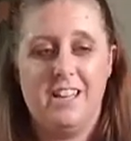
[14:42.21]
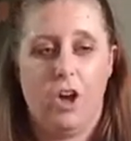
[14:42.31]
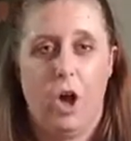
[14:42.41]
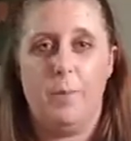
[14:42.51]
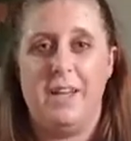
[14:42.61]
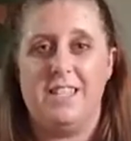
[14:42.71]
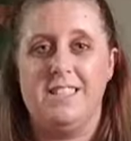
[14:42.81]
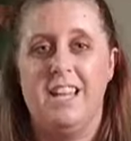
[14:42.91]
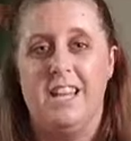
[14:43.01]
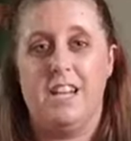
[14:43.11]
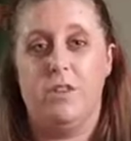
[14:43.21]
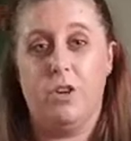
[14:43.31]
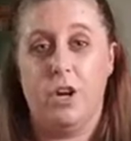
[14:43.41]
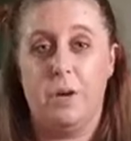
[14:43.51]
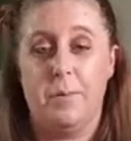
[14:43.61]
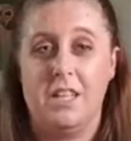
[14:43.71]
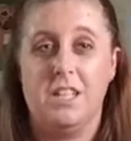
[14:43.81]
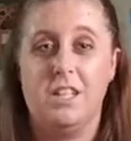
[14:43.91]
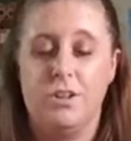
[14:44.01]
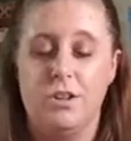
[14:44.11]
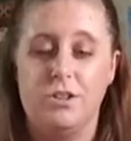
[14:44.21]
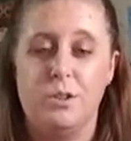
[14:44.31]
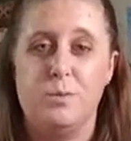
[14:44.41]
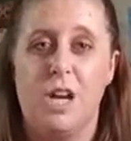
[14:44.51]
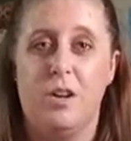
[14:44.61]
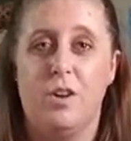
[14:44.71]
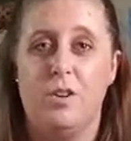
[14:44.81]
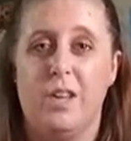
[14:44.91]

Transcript: comment, and if you're on my YouTube channel,